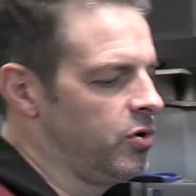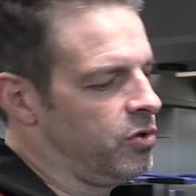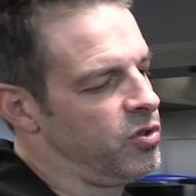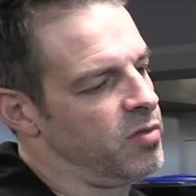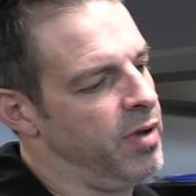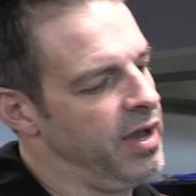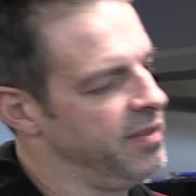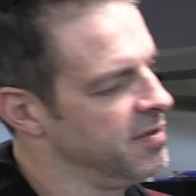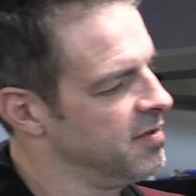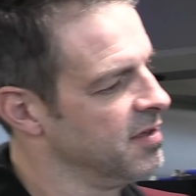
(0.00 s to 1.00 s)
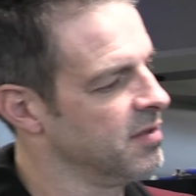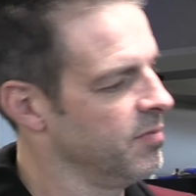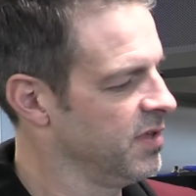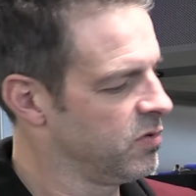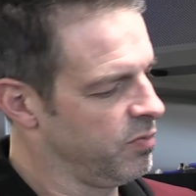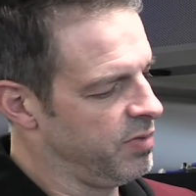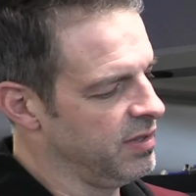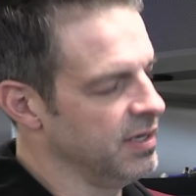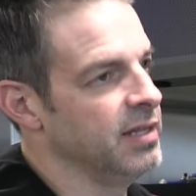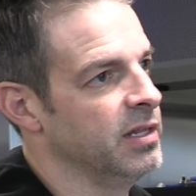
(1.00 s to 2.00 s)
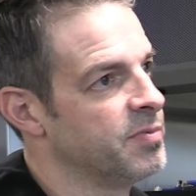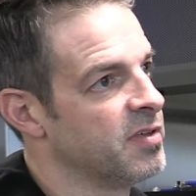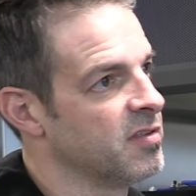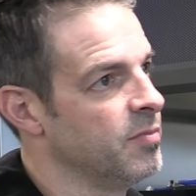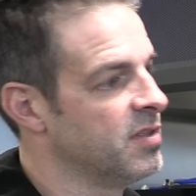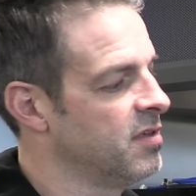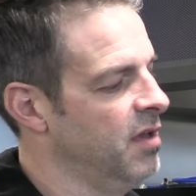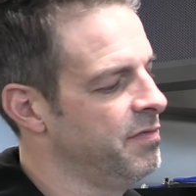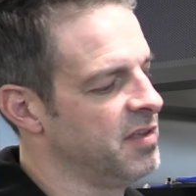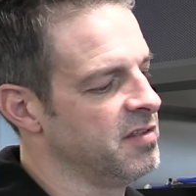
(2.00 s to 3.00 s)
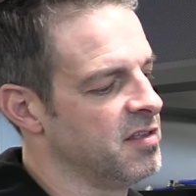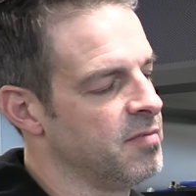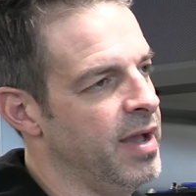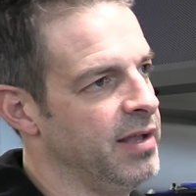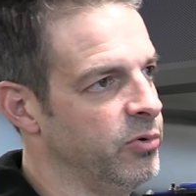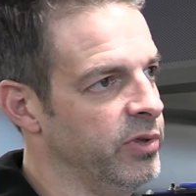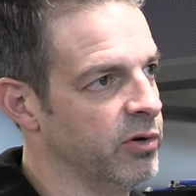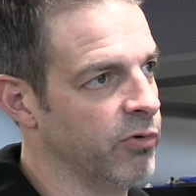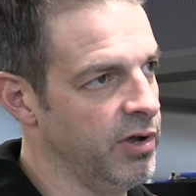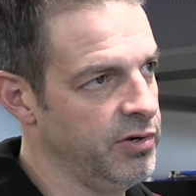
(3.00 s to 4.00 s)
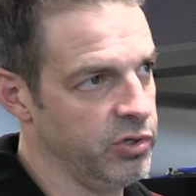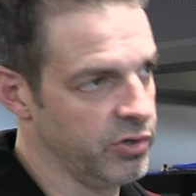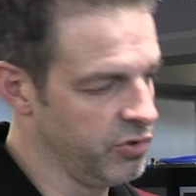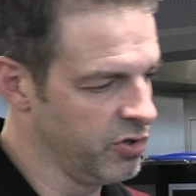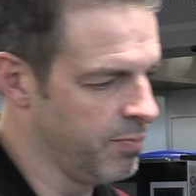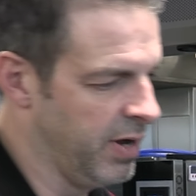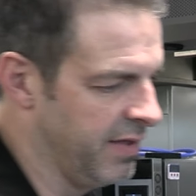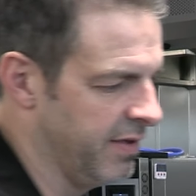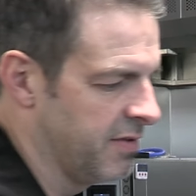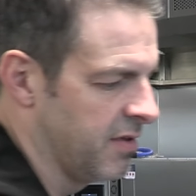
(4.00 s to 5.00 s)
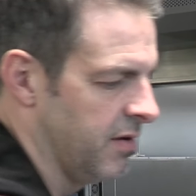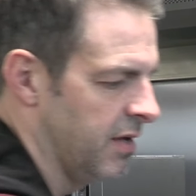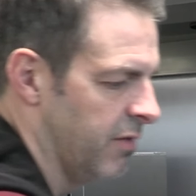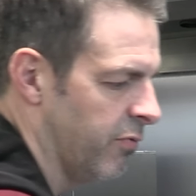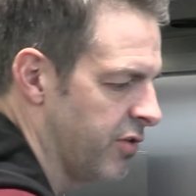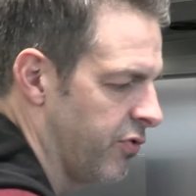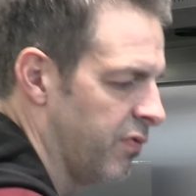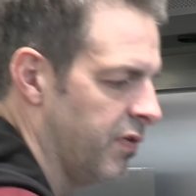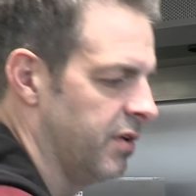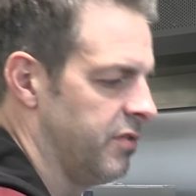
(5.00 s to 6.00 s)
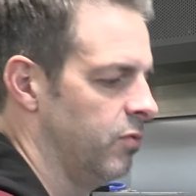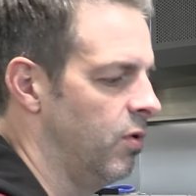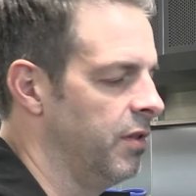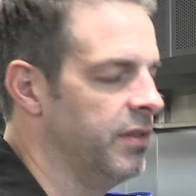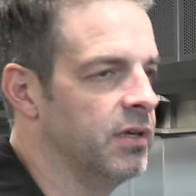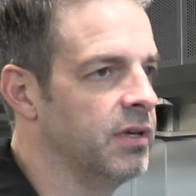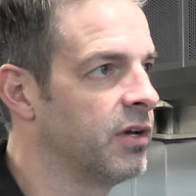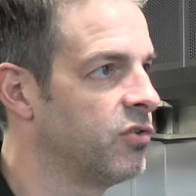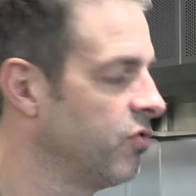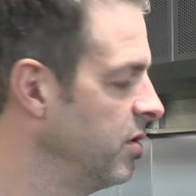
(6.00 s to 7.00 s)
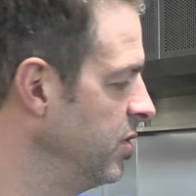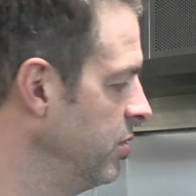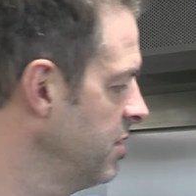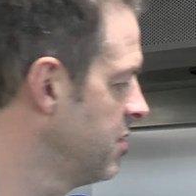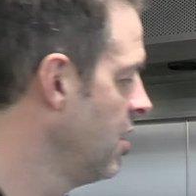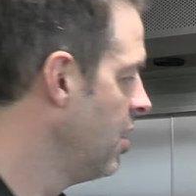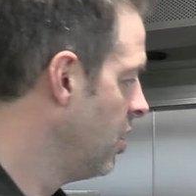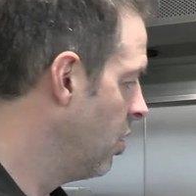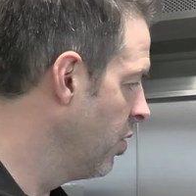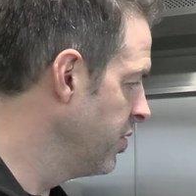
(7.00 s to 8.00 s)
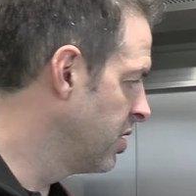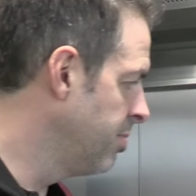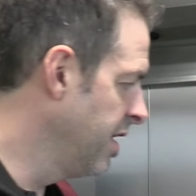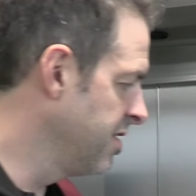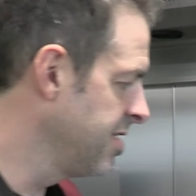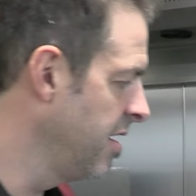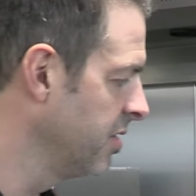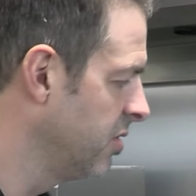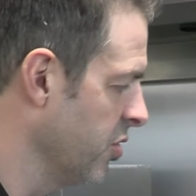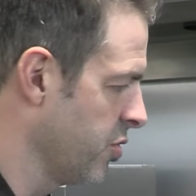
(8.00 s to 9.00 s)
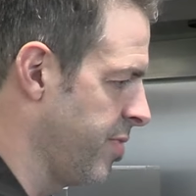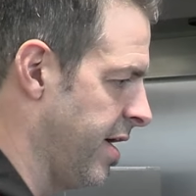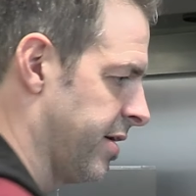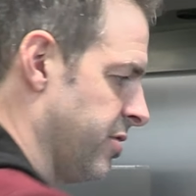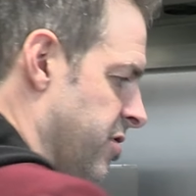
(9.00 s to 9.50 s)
You can just buy this system. This would be the Ellipse system itself. Since it's manually run, you can just buy this and retrofit it to one of the extreme units, or you could buy the sound enclosure package.